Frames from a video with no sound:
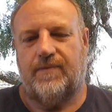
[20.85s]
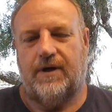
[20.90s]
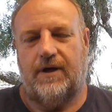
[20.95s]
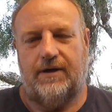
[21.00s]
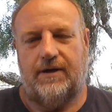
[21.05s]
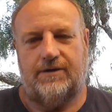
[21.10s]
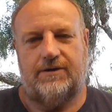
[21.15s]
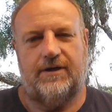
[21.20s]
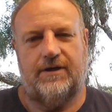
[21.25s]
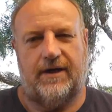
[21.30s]

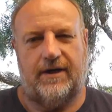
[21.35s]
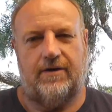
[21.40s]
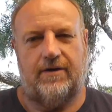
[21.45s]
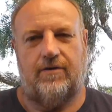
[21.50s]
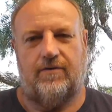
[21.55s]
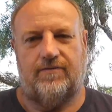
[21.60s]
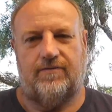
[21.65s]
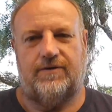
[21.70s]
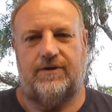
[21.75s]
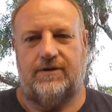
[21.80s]
it's taken
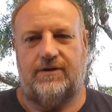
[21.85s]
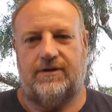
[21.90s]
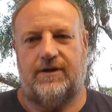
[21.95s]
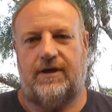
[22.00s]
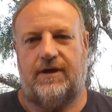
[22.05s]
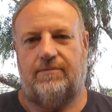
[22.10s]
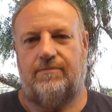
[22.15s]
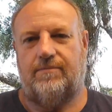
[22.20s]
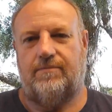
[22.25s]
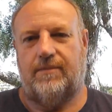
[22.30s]
off since
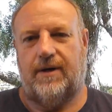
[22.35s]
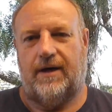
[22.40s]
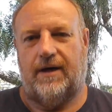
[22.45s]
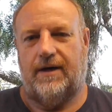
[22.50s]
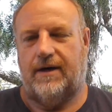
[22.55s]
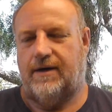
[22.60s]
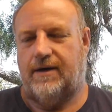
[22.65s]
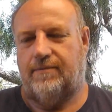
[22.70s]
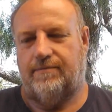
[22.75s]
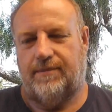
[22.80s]
then,
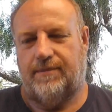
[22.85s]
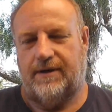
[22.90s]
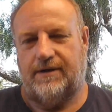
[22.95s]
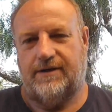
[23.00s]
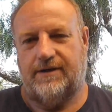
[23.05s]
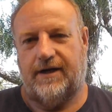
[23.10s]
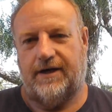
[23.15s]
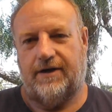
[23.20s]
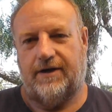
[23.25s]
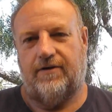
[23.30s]
uh, been
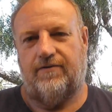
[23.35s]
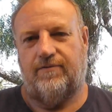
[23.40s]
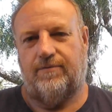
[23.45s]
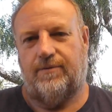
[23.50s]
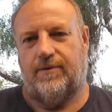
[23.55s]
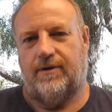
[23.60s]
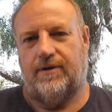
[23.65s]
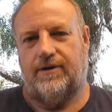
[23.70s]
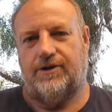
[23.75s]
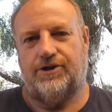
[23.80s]
taken over
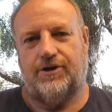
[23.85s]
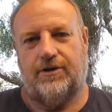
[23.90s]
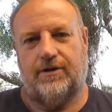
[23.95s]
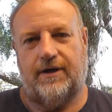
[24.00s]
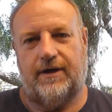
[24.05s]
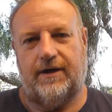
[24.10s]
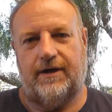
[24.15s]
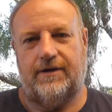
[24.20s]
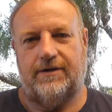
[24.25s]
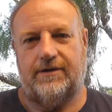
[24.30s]
by the
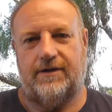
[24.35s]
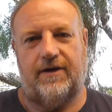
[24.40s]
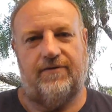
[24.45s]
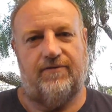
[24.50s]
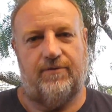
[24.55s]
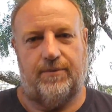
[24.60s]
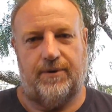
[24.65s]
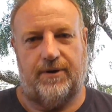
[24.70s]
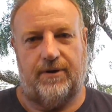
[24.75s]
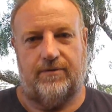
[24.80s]
Chinese and
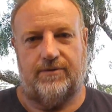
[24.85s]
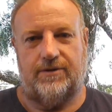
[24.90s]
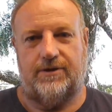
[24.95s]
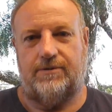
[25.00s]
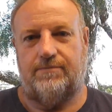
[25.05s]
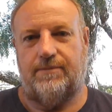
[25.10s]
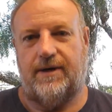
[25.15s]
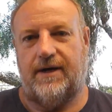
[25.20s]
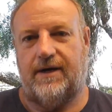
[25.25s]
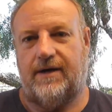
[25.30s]
everybody else
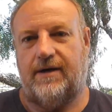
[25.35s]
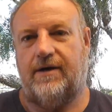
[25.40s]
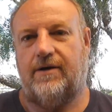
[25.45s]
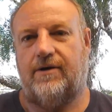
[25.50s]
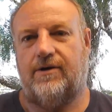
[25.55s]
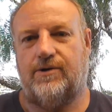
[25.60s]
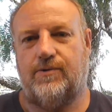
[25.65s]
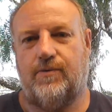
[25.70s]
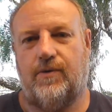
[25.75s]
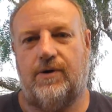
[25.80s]
is making it
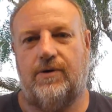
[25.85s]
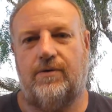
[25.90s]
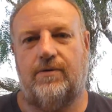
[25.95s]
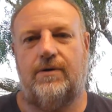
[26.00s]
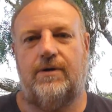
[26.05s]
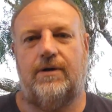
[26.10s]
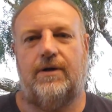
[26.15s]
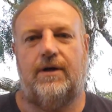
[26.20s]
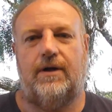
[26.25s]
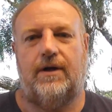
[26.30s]
as well.
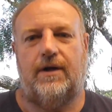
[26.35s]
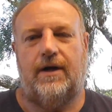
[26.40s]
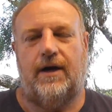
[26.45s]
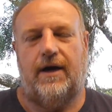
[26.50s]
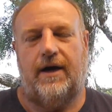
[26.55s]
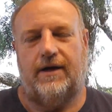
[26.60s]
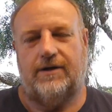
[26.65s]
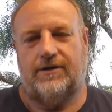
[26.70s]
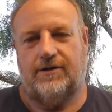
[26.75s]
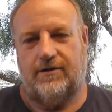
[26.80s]

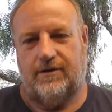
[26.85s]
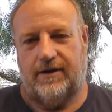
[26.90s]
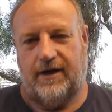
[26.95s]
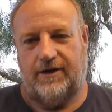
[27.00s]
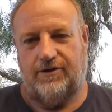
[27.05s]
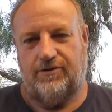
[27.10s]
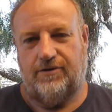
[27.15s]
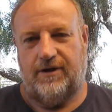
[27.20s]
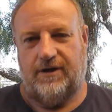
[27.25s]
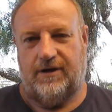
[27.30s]
And so
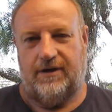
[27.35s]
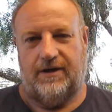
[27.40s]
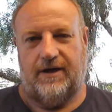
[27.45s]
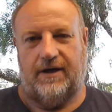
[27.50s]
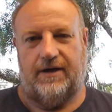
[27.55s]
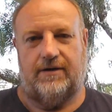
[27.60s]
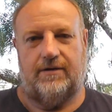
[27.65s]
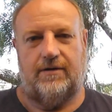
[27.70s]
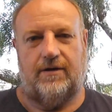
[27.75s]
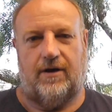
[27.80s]
naturally you
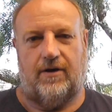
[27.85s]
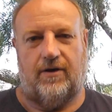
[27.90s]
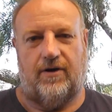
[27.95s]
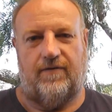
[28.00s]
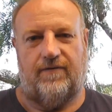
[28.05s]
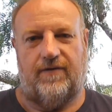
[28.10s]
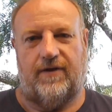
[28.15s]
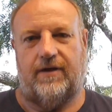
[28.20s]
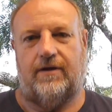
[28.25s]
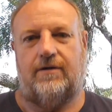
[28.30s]
get a lot
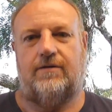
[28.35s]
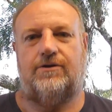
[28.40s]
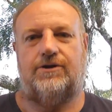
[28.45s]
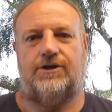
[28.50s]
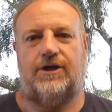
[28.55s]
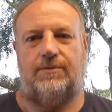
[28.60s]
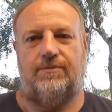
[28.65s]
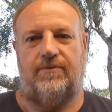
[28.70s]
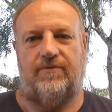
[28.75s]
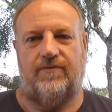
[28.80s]
of other
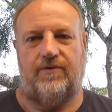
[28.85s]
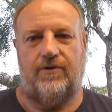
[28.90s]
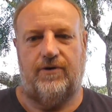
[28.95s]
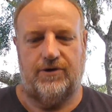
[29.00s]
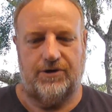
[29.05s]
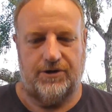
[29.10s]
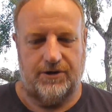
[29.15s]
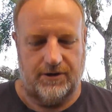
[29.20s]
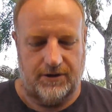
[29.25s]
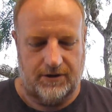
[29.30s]
cheaper
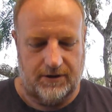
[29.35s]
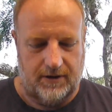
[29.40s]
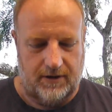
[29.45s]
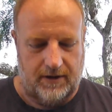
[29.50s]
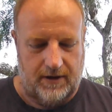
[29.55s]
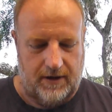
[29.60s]
versions.